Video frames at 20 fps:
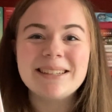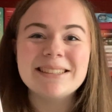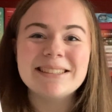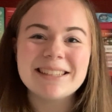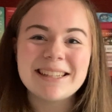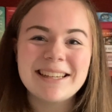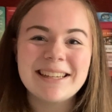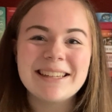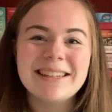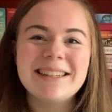
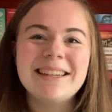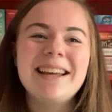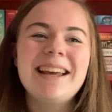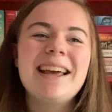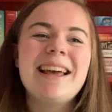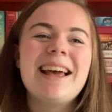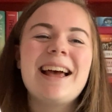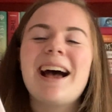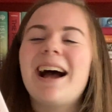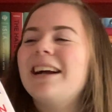in,
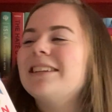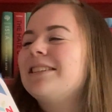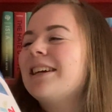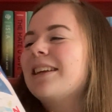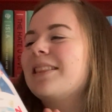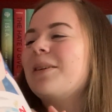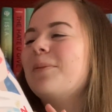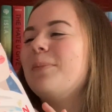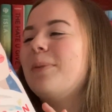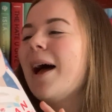I
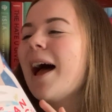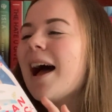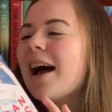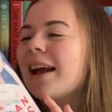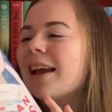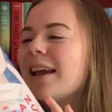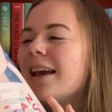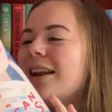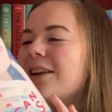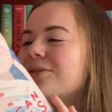checked the
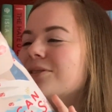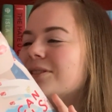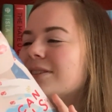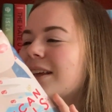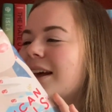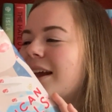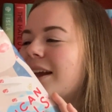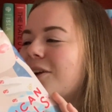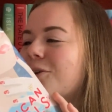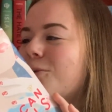back and it was
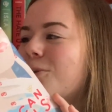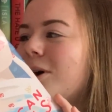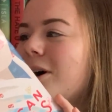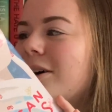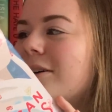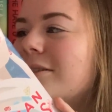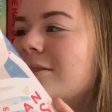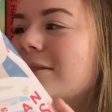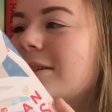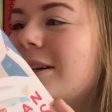like,
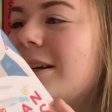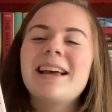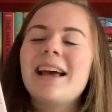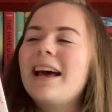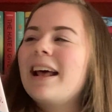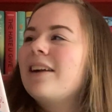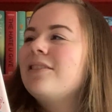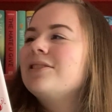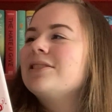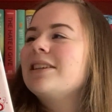whoa,
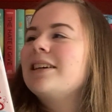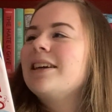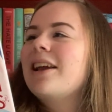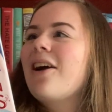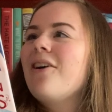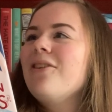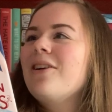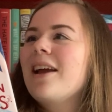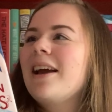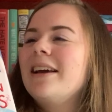and I was like,
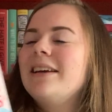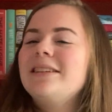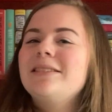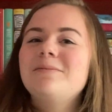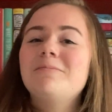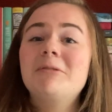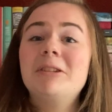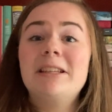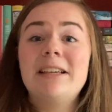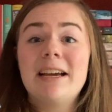okay,
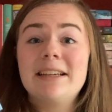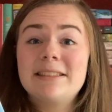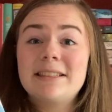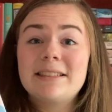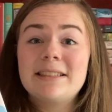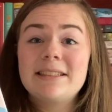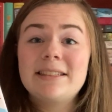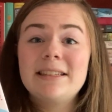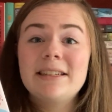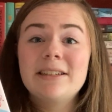guess it's
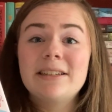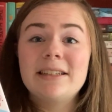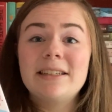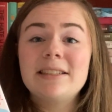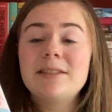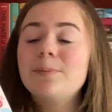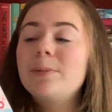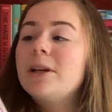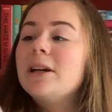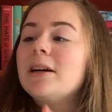a
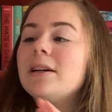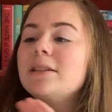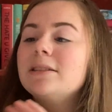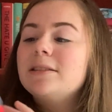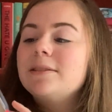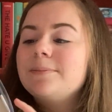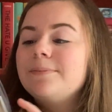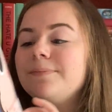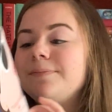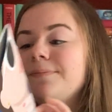series, because